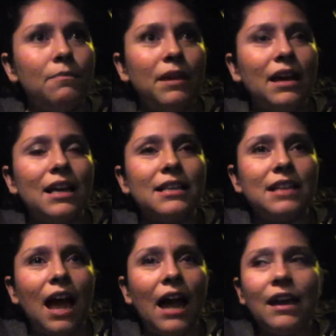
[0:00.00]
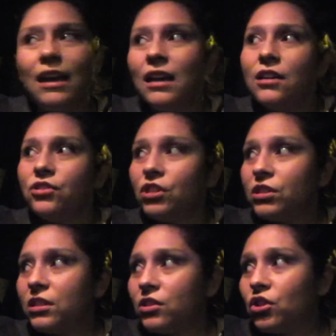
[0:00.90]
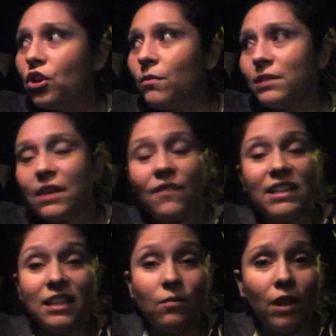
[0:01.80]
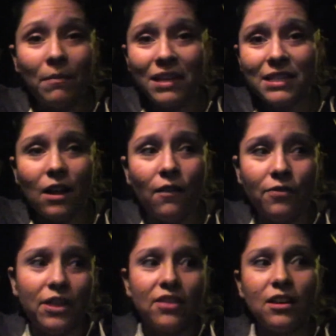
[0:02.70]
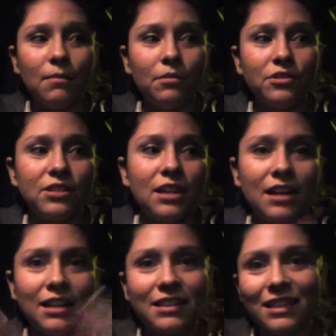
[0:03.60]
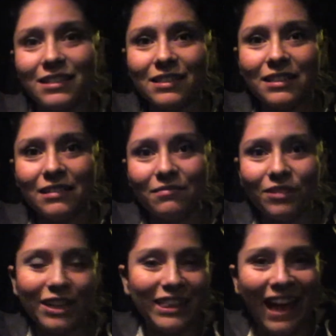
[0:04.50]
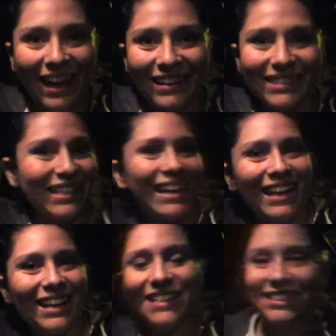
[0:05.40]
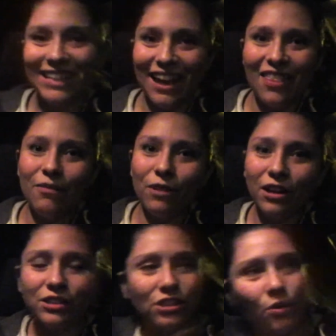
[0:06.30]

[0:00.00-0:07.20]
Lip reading: because I just assumed if I didn't weigh myself, then the numbers didn't exist. Look at that. See? See how that works? You